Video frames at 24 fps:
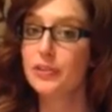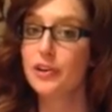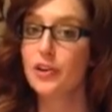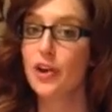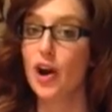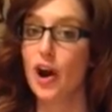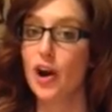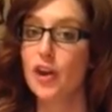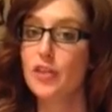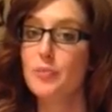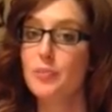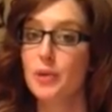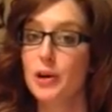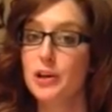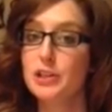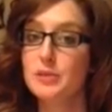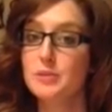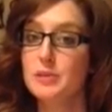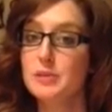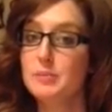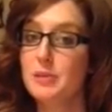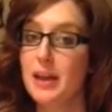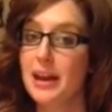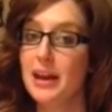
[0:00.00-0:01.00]
Garth Brooks
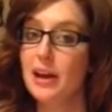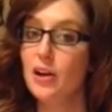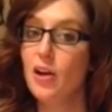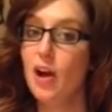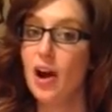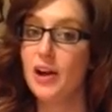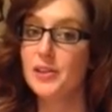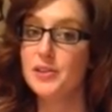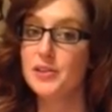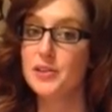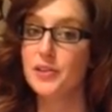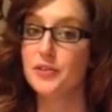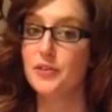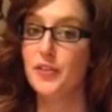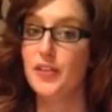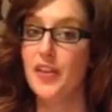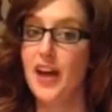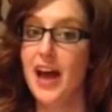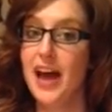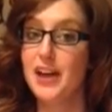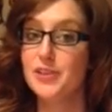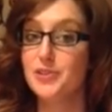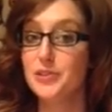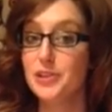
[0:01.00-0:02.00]
was playing a concert for the
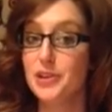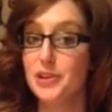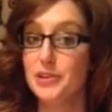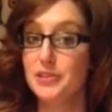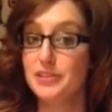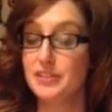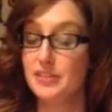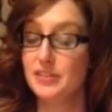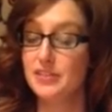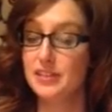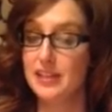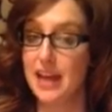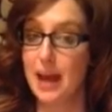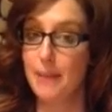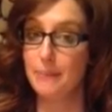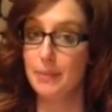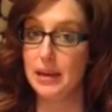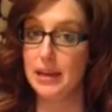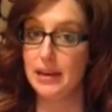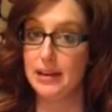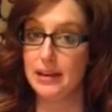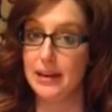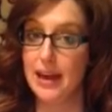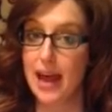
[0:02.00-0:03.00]
100 Years of
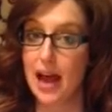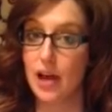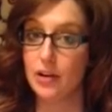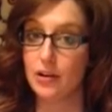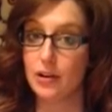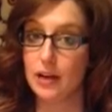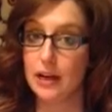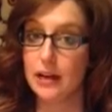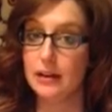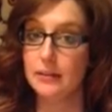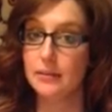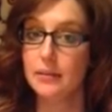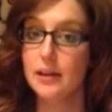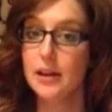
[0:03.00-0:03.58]
Stampede in Calgary.